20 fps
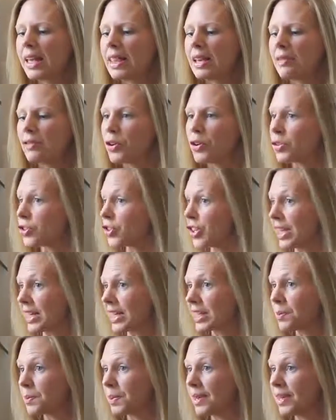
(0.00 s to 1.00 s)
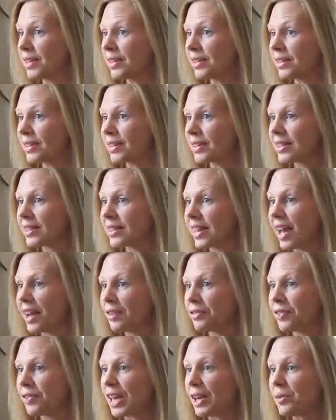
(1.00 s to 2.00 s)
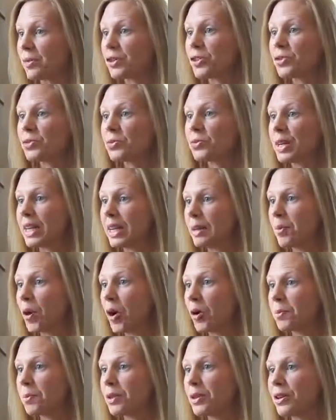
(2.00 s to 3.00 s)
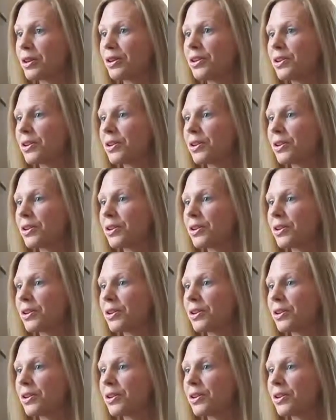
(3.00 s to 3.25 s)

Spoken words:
They've got Shakespeare's Cafe, which is really popular.